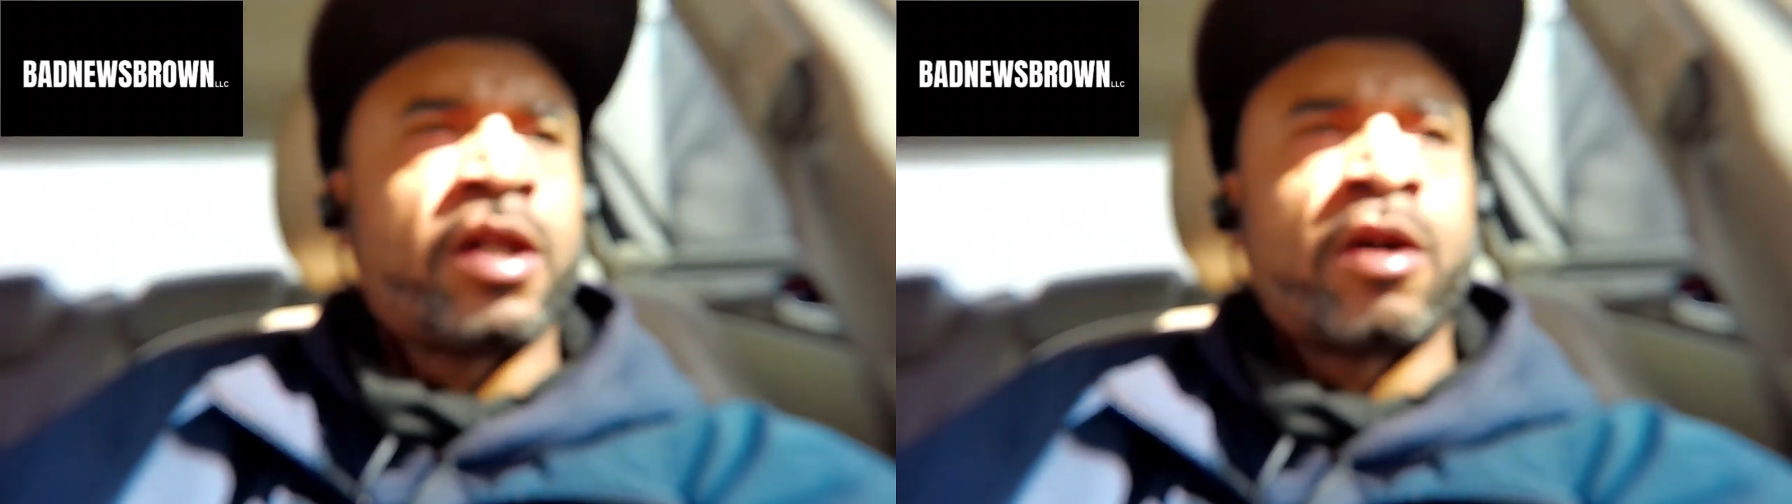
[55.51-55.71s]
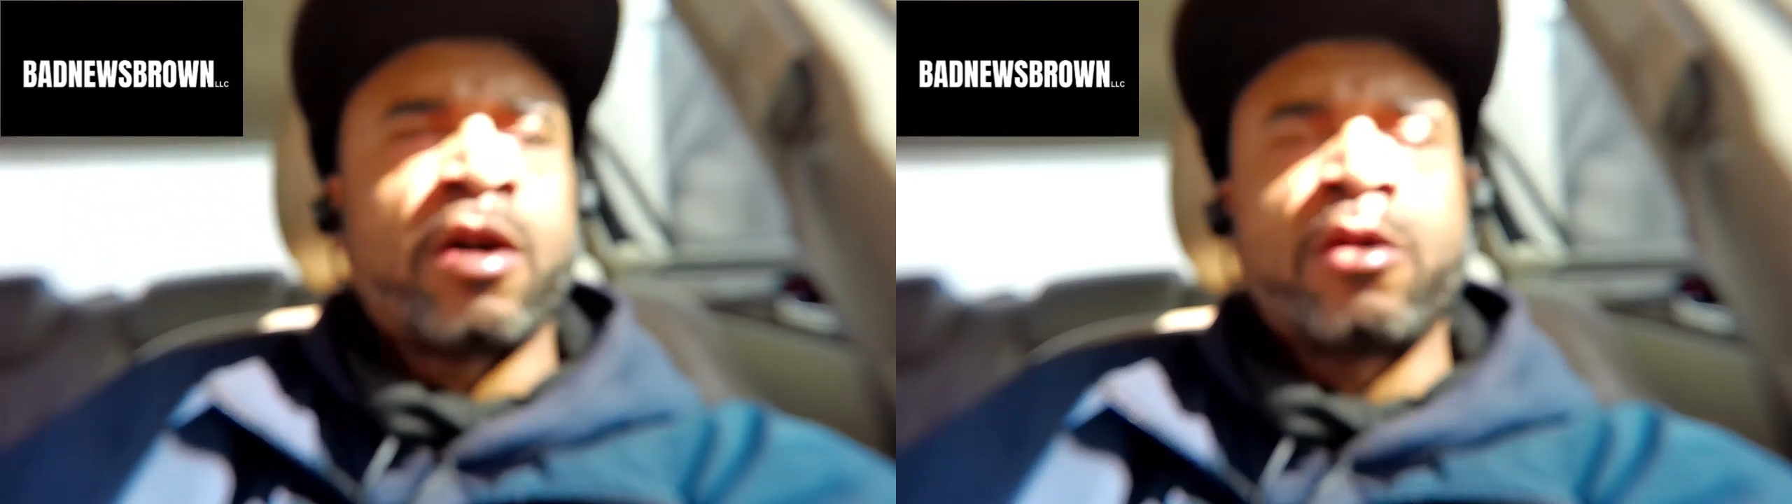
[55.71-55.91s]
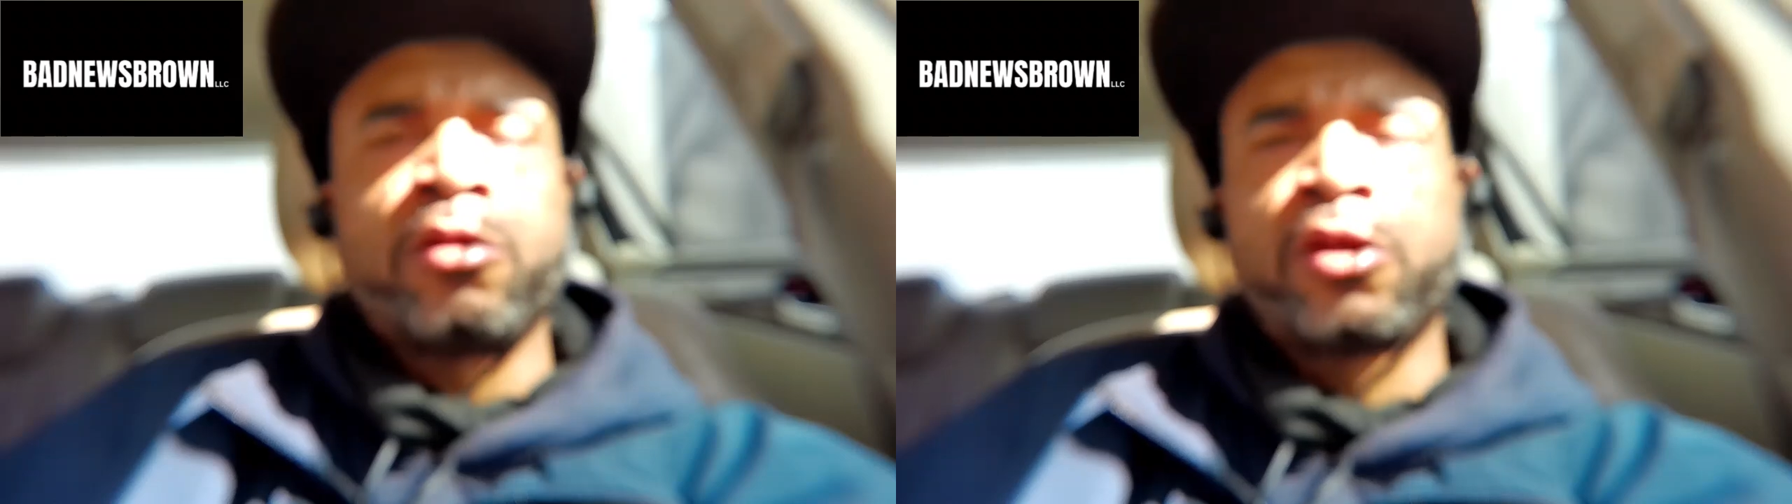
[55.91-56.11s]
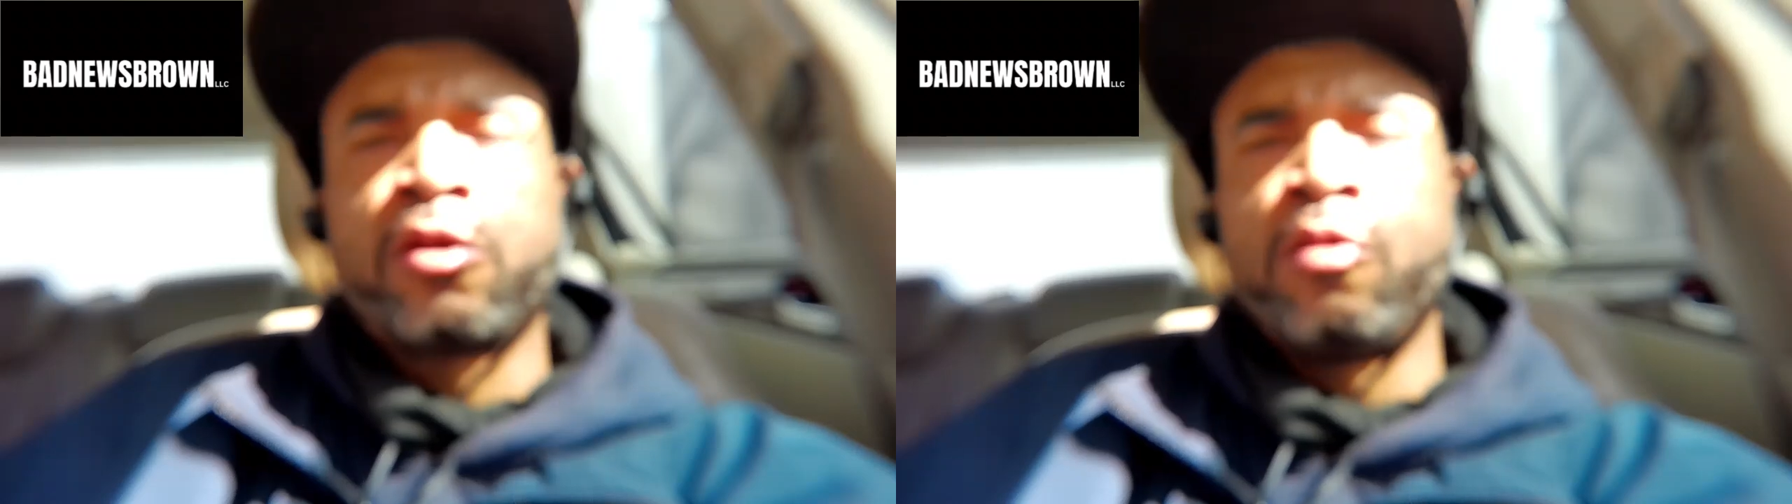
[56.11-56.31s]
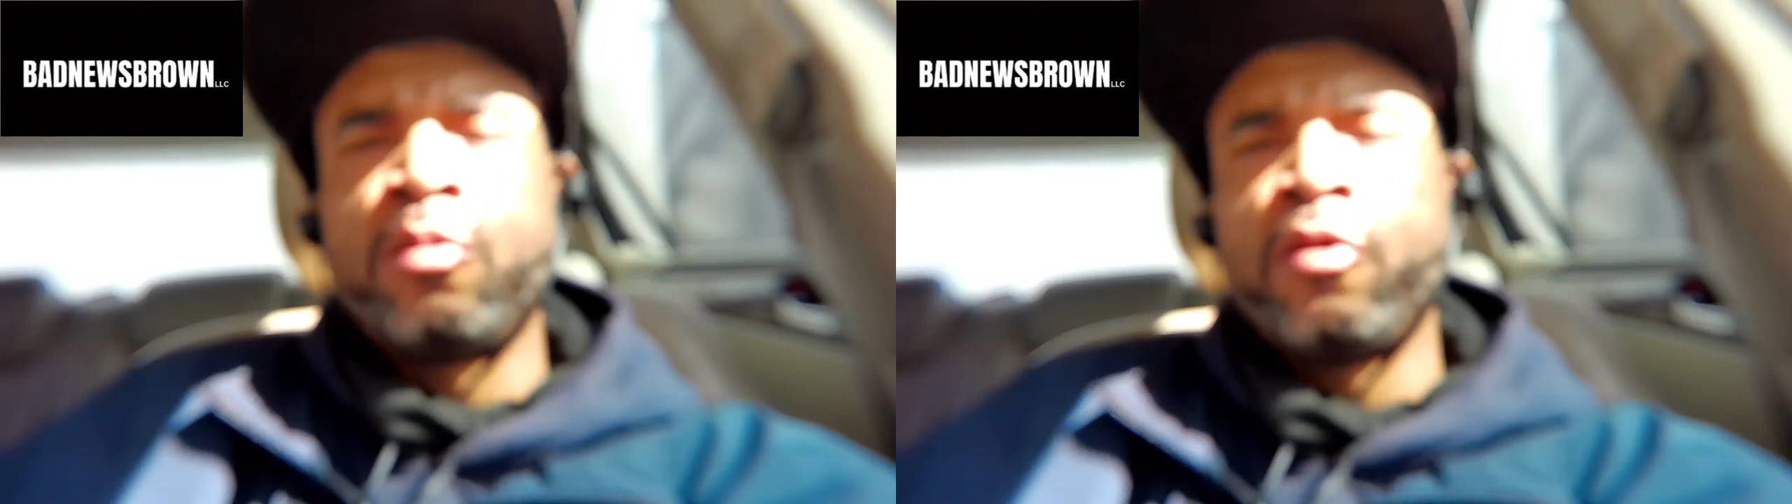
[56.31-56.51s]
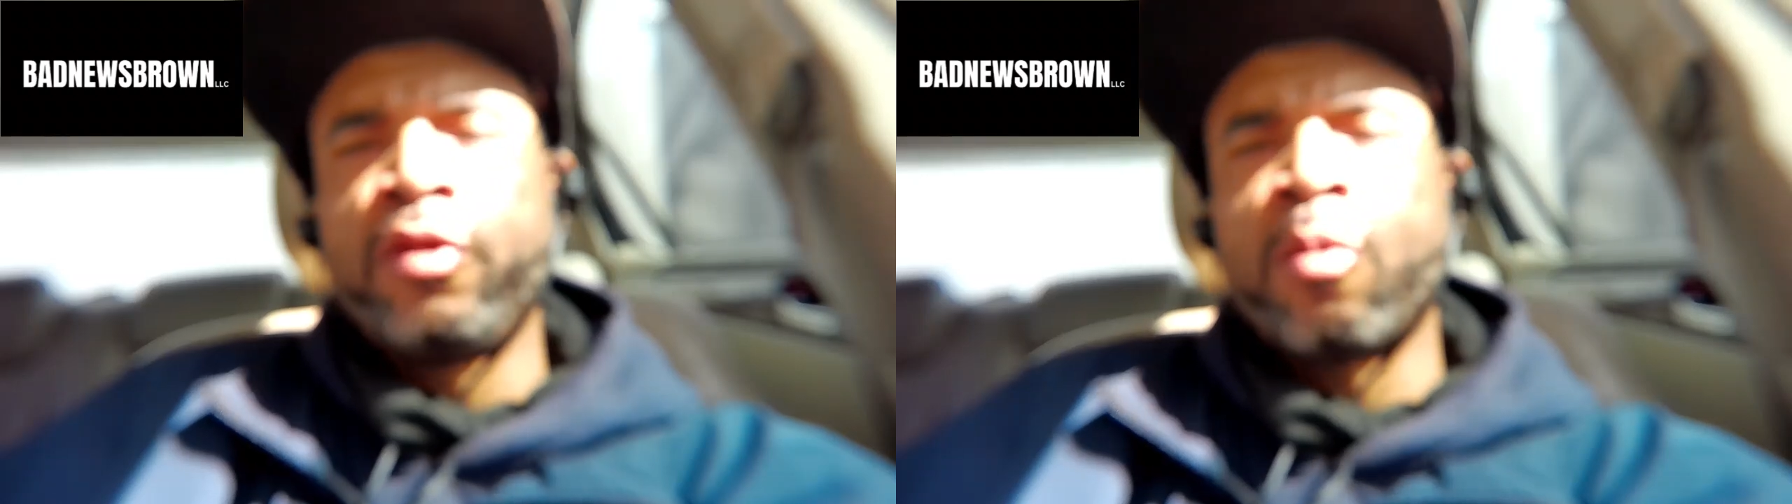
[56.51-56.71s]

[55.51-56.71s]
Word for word: in the old school movie